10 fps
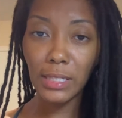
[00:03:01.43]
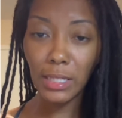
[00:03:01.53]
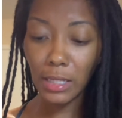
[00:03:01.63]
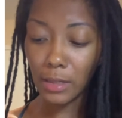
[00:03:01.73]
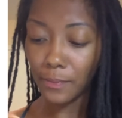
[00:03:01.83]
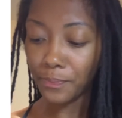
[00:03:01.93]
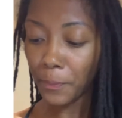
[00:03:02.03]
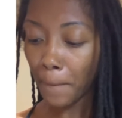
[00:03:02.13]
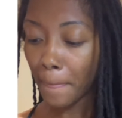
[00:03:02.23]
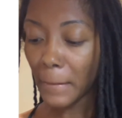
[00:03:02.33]
see?
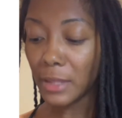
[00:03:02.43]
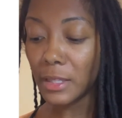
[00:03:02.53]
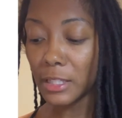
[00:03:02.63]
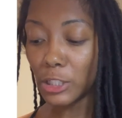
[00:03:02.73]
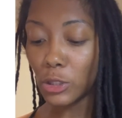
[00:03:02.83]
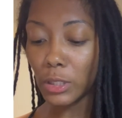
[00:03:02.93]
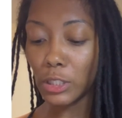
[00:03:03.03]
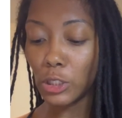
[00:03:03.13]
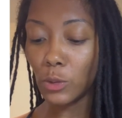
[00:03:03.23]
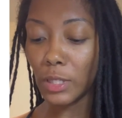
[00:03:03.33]
the least you
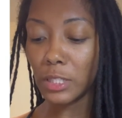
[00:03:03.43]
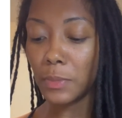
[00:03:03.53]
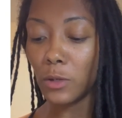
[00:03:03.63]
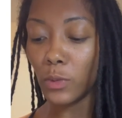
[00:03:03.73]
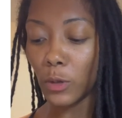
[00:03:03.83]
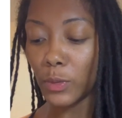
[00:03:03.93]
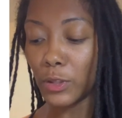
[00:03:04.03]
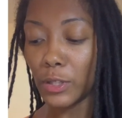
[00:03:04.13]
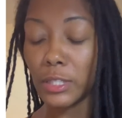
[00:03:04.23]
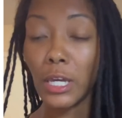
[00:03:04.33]
can do is be real with
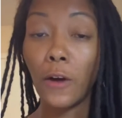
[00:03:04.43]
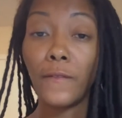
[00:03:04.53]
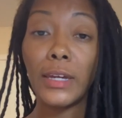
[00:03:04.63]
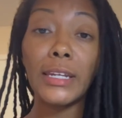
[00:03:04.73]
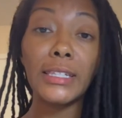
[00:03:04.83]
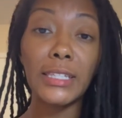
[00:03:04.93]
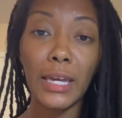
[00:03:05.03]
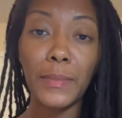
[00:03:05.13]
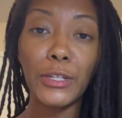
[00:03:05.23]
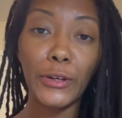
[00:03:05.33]
yourself and
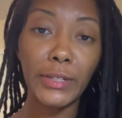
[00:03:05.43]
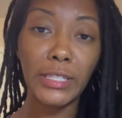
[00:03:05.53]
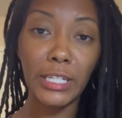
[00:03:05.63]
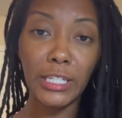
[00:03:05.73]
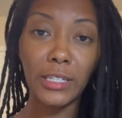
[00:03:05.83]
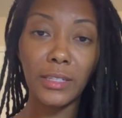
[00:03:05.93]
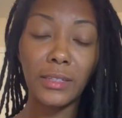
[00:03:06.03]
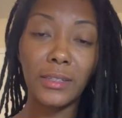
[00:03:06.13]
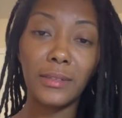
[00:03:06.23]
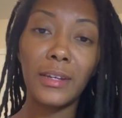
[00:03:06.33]
examine your
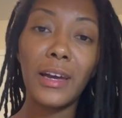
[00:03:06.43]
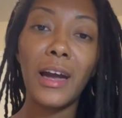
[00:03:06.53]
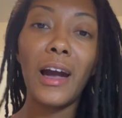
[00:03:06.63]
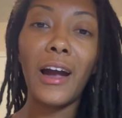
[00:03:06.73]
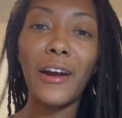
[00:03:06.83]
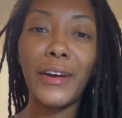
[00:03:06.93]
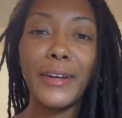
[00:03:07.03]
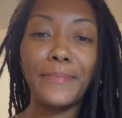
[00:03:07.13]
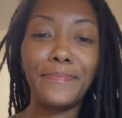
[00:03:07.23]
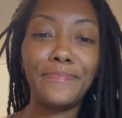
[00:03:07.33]
intentions. All
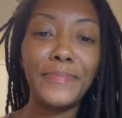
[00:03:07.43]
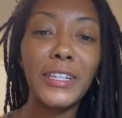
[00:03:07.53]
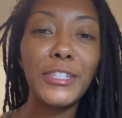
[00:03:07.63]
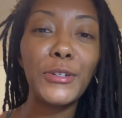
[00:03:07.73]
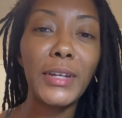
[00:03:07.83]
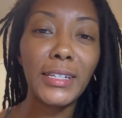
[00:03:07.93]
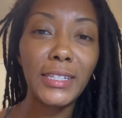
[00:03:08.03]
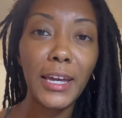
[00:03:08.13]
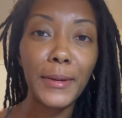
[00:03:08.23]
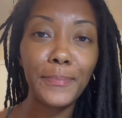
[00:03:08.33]
right, until next
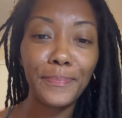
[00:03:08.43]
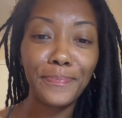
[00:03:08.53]
time.